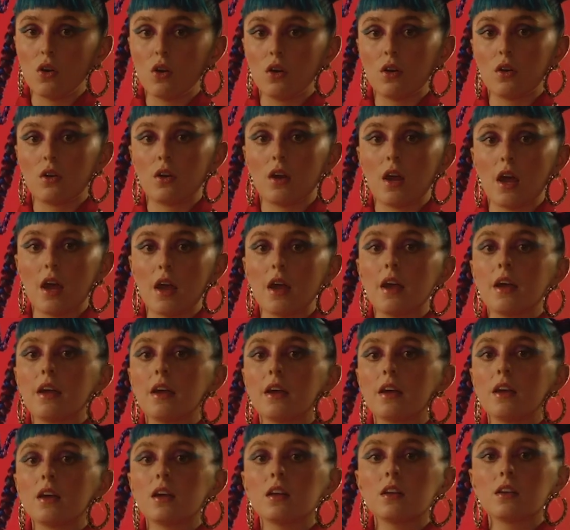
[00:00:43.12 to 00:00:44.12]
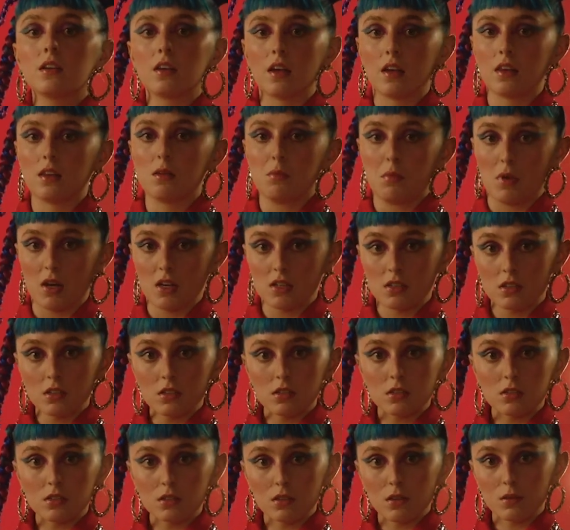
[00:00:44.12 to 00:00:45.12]
on a daily
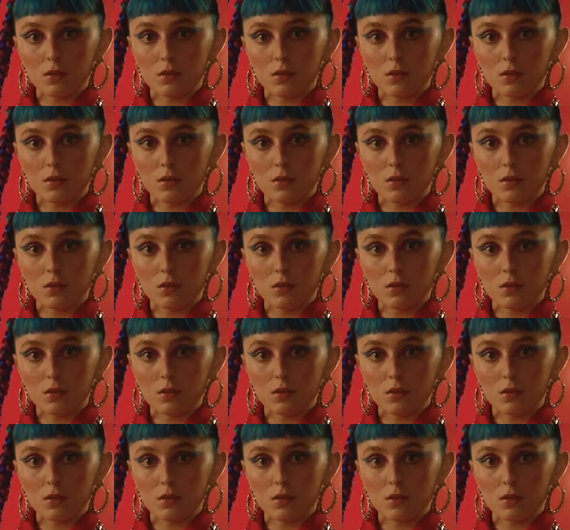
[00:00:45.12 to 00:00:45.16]
basis.